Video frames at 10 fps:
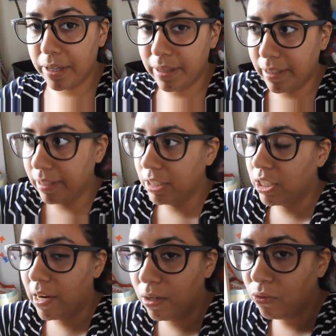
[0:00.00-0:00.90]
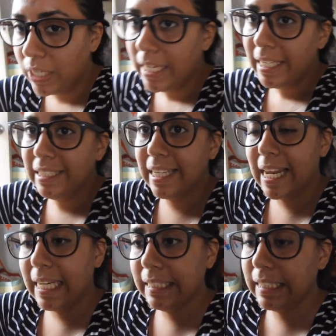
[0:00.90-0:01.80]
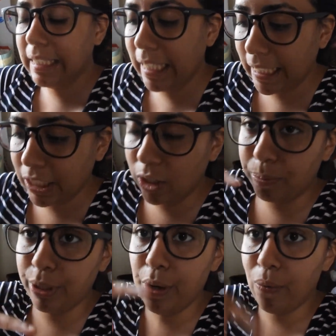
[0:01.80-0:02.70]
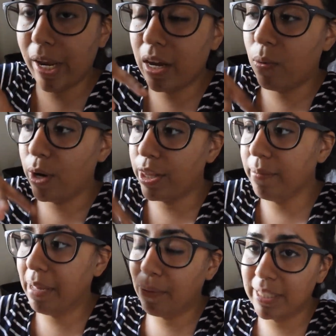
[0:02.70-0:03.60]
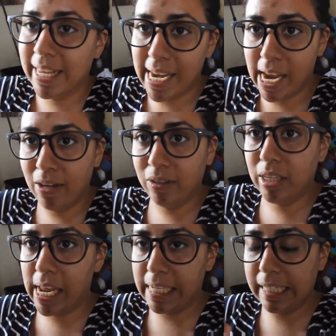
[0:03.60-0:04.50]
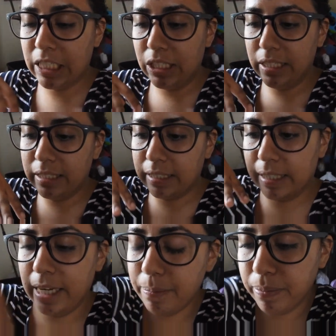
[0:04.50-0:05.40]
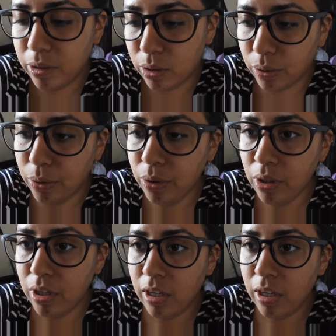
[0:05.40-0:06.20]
of the shelf, the Liza, like she put her weight on one of them that wasn't nailed and she just slipped through